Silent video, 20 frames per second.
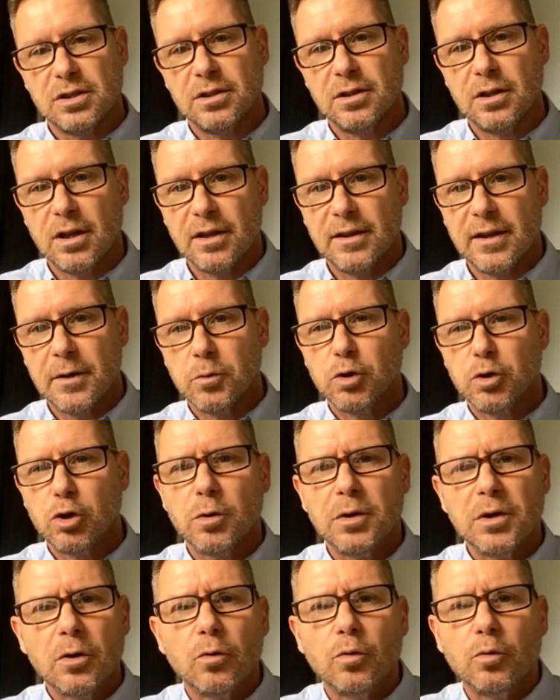and they were
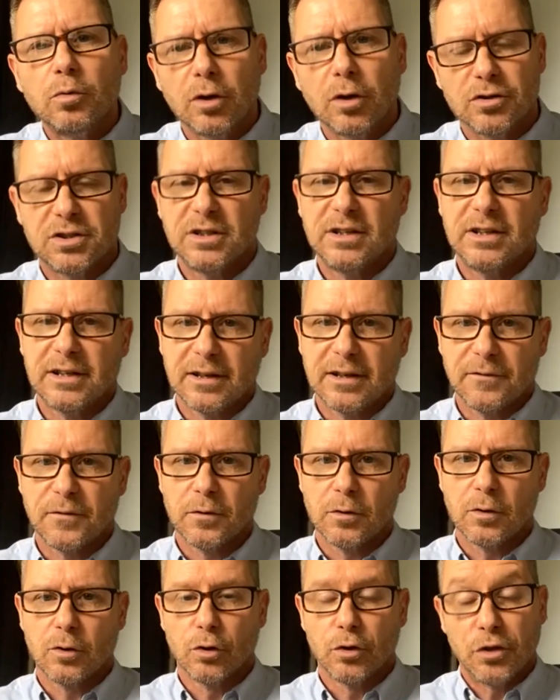doing all lots of
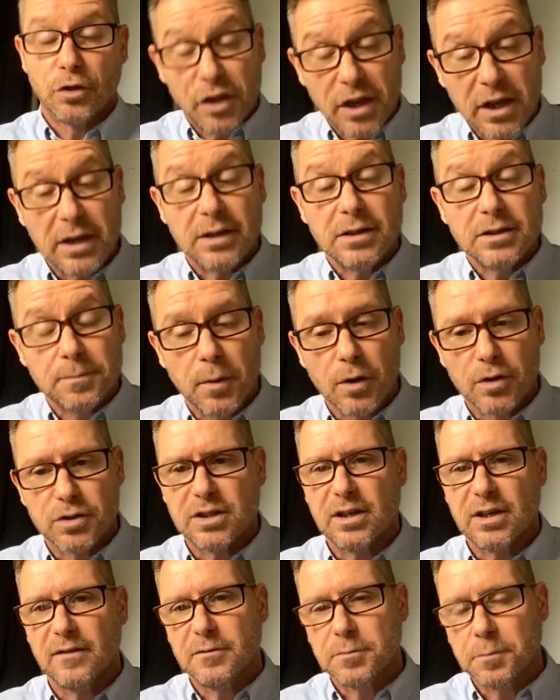different good things,
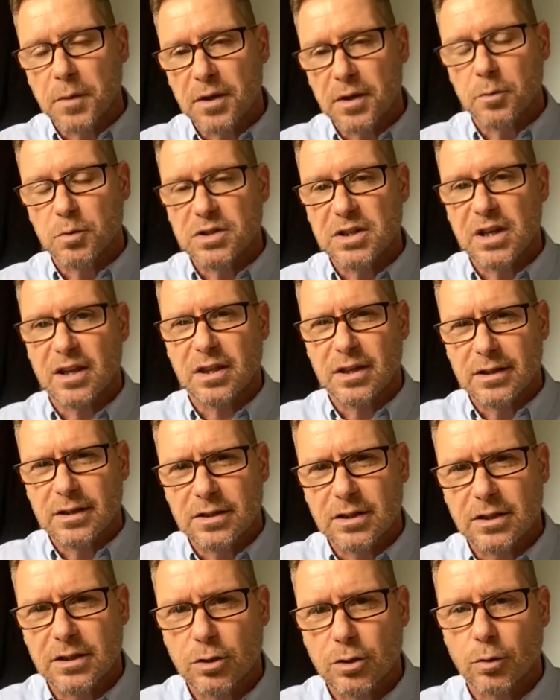positives, but there was nothing
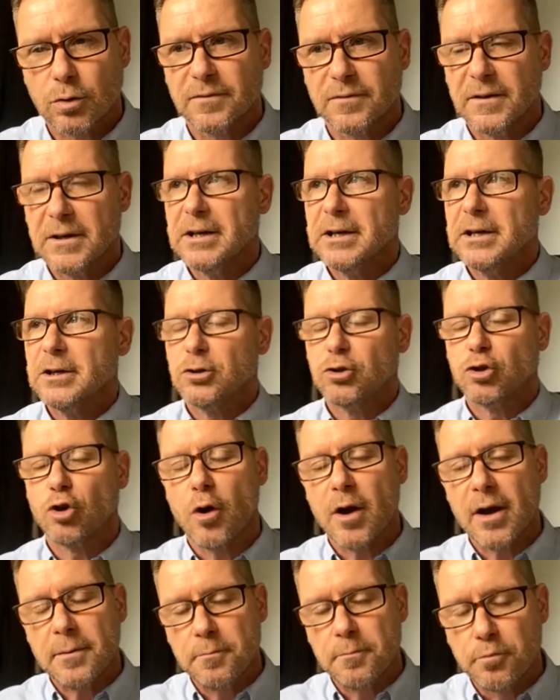to sort of
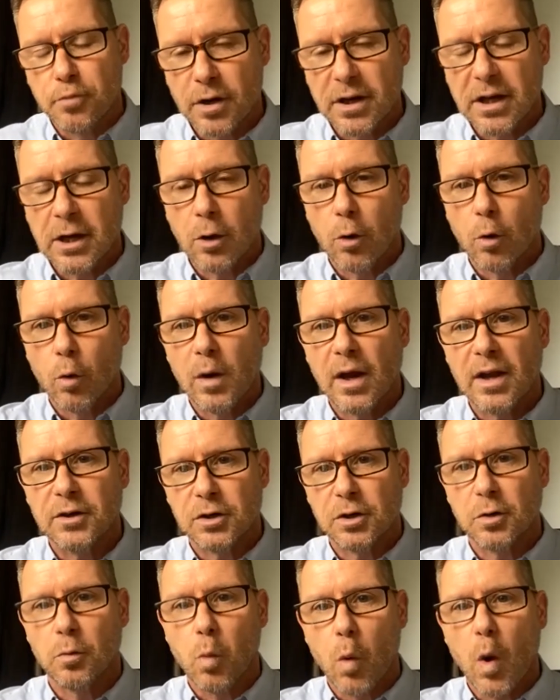try and bring it all
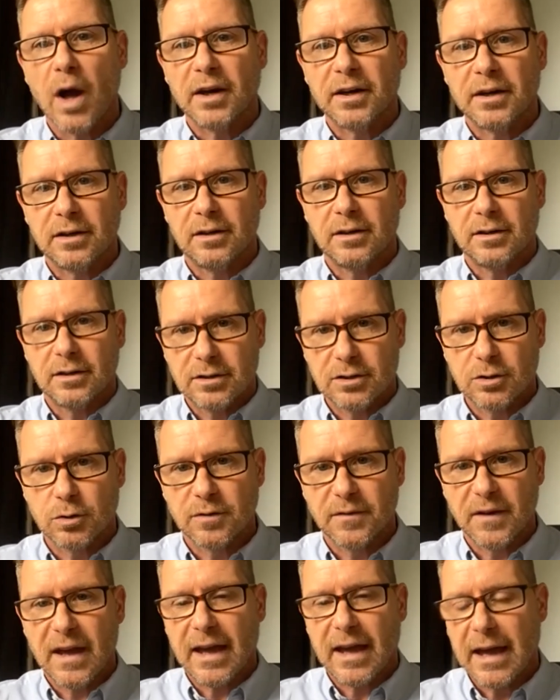under one sort
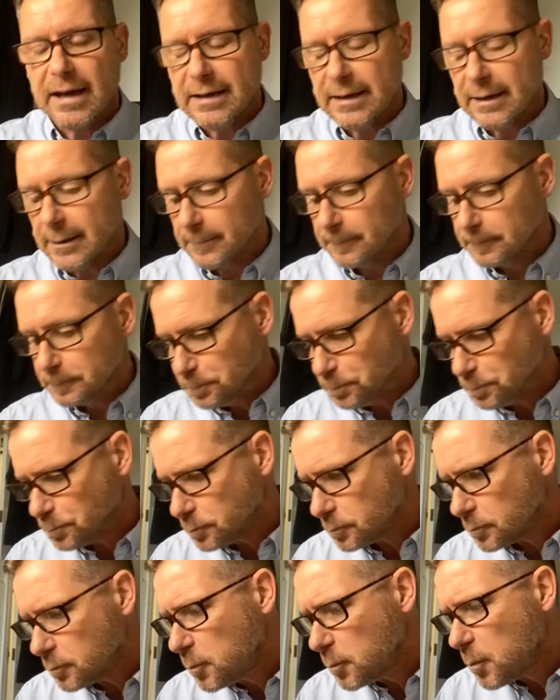of heading.
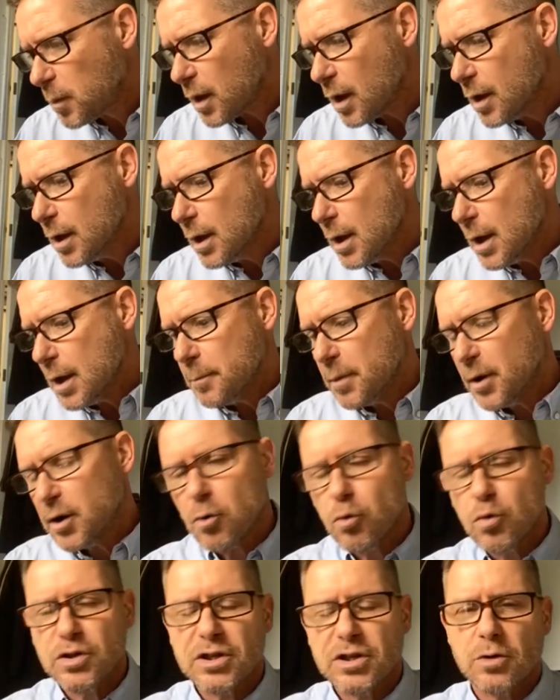But I
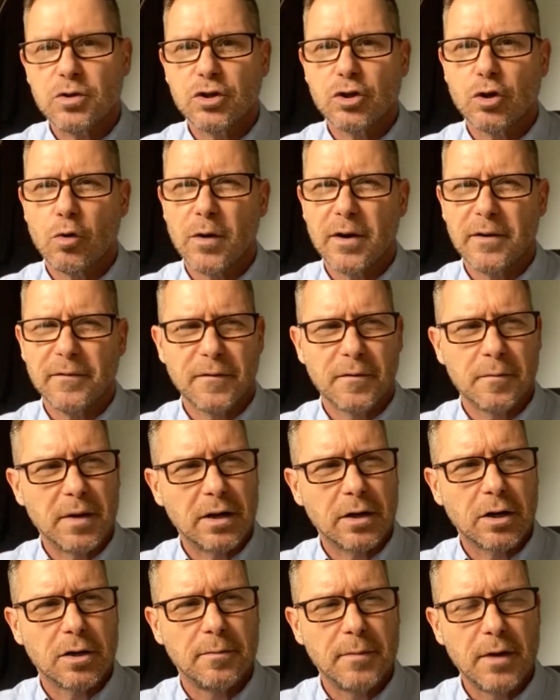also saw it from
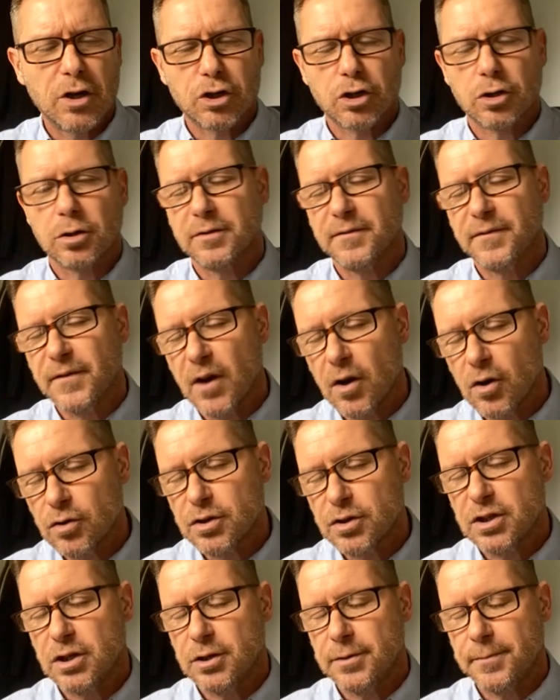a commercial
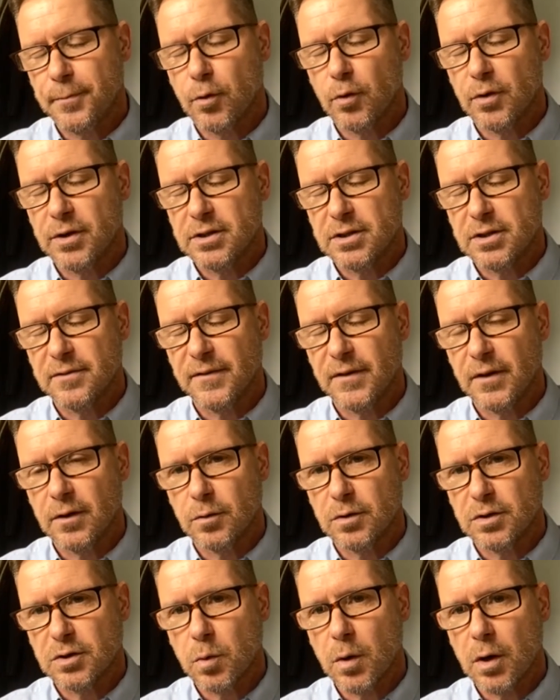advantage point of
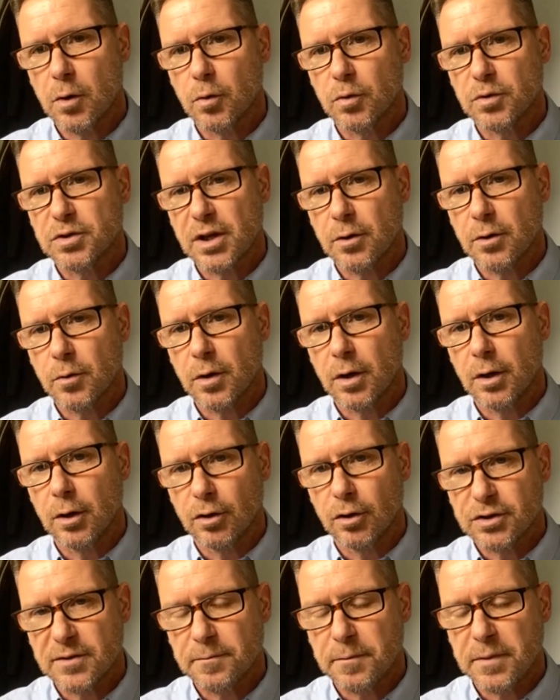view as well. So a
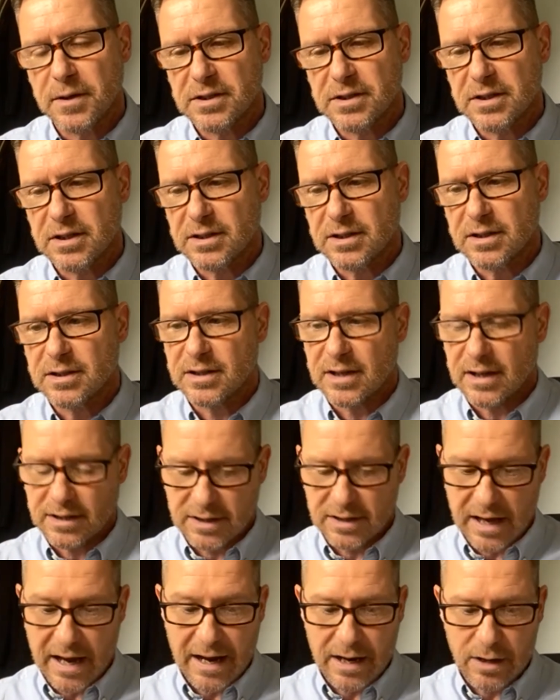lot of businesses,
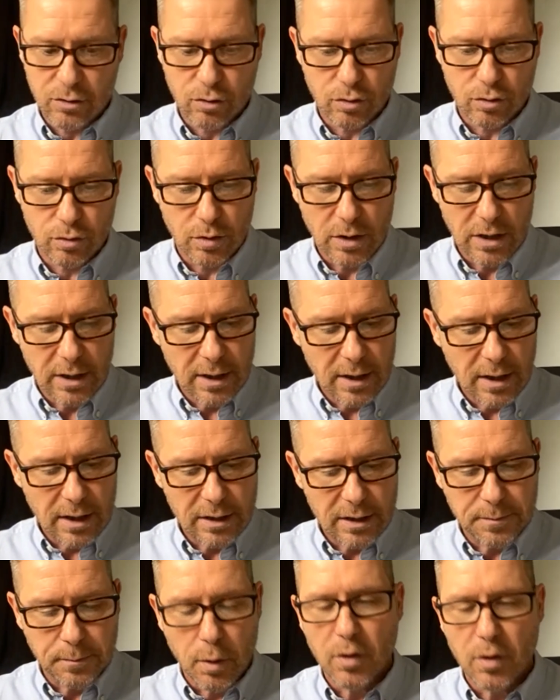as Andrew
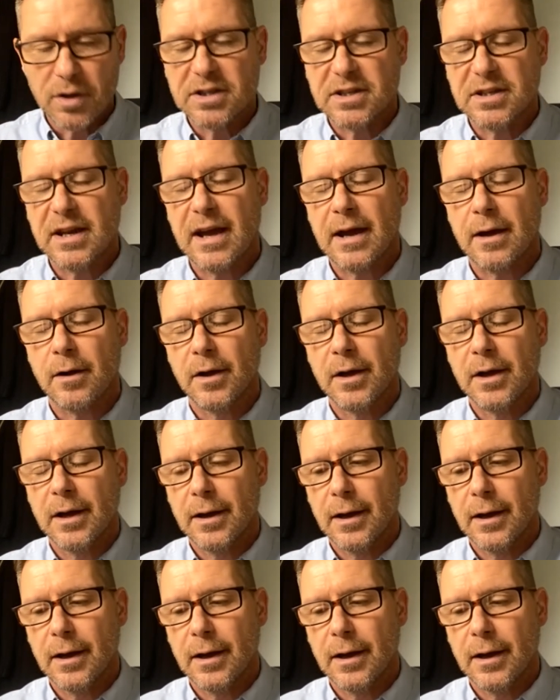has pointed out,